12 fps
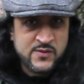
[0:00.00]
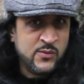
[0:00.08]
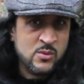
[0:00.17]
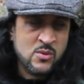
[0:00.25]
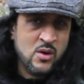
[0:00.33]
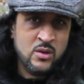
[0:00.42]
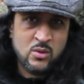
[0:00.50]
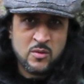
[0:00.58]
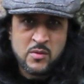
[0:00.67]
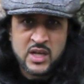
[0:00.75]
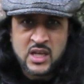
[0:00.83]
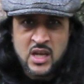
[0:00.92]
for a lot of
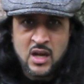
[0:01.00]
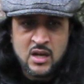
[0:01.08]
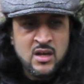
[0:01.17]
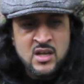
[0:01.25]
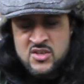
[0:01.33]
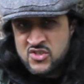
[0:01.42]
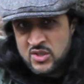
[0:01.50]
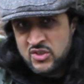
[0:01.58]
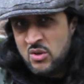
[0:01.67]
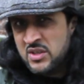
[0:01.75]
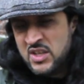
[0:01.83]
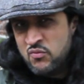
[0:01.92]
my kit, so I
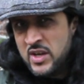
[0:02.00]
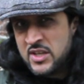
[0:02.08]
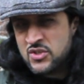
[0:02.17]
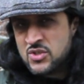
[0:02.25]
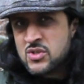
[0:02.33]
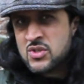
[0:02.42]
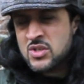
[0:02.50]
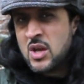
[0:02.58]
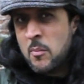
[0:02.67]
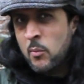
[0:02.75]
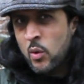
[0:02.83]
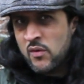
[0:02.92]
don't need really, you know,
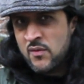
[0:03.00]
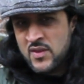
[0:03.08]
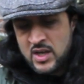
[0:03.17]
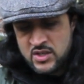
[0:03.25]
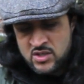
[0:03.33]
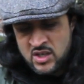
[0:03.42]
more than that.